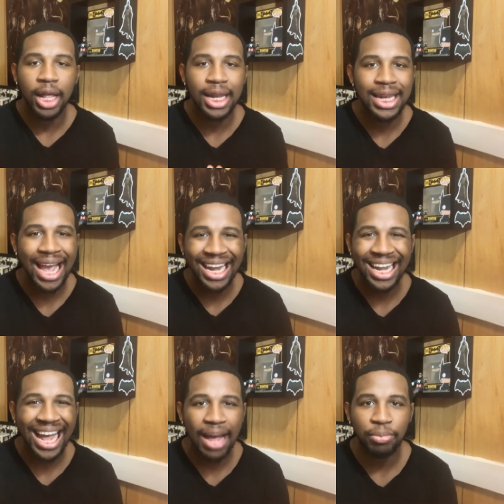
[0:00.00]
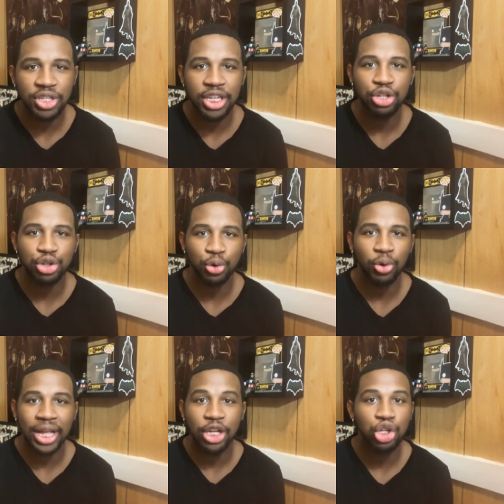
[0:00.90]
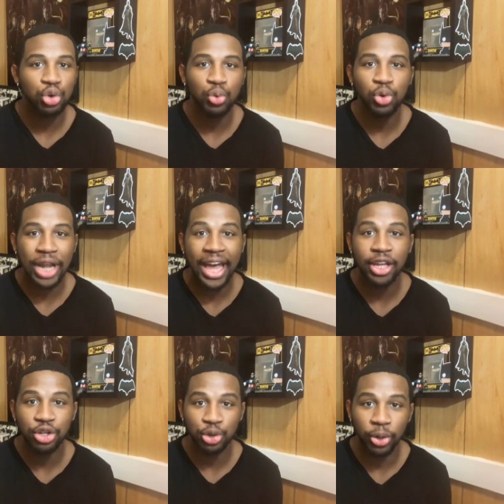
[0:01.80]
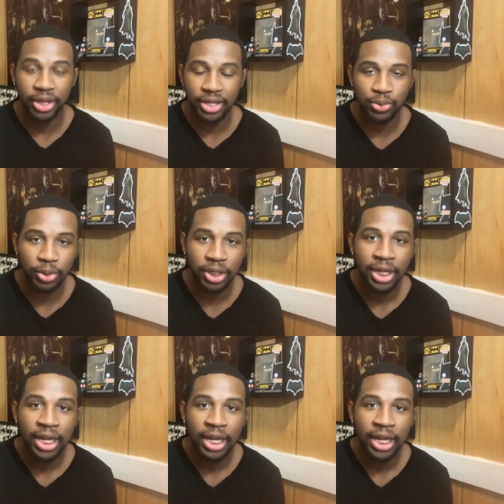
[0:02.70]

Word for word: 99% sure that you will not enjoy this one.